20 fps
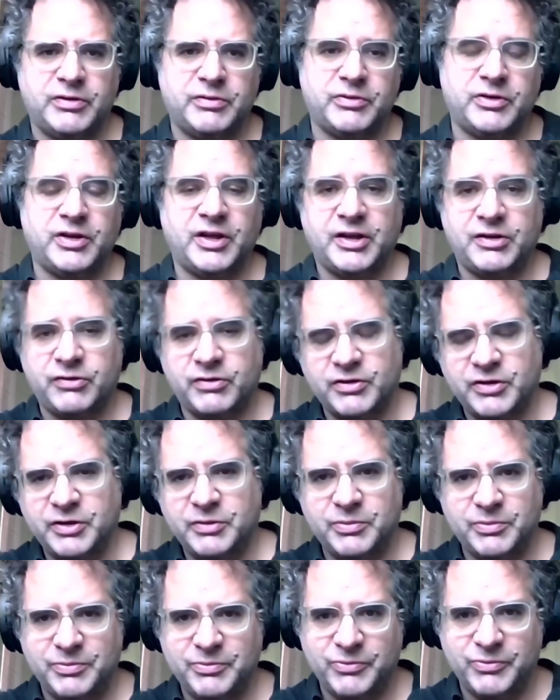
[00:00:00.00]
I was like,
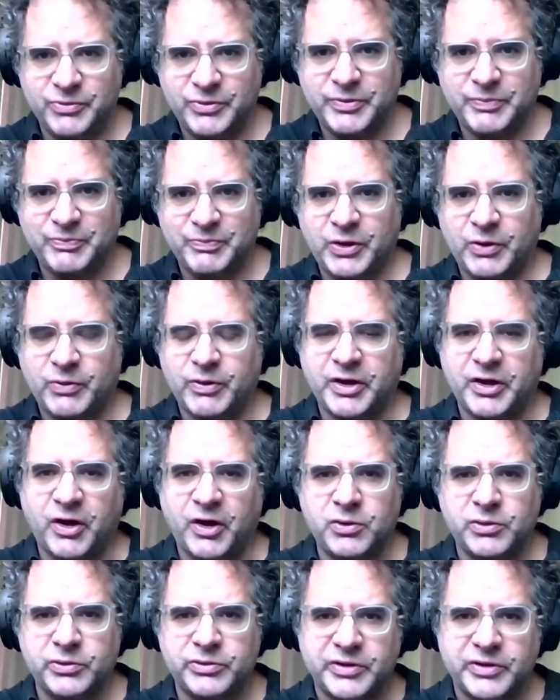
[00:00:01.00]
"Actually, we're, we're quite
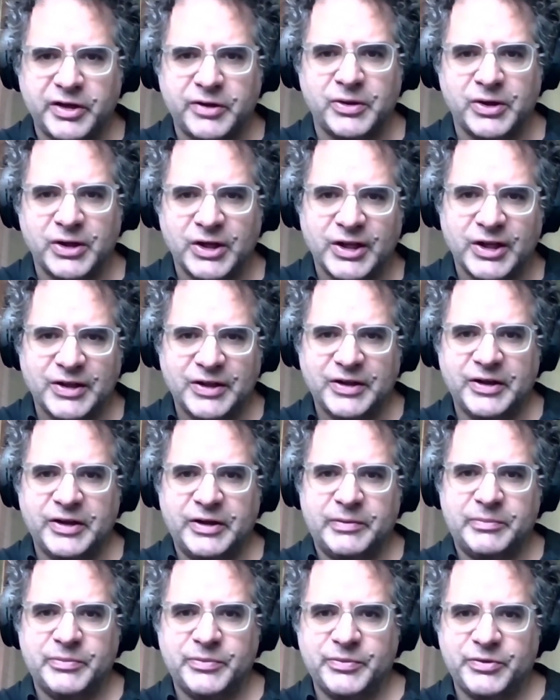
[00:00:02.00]
old now,
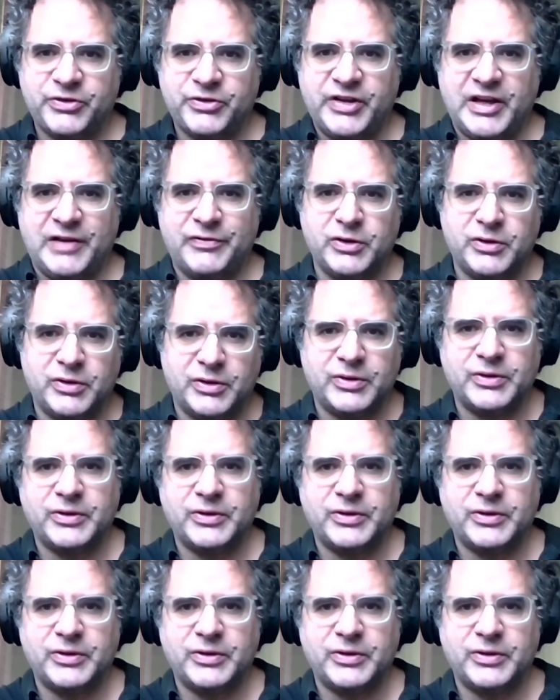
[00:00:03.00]
um, seven.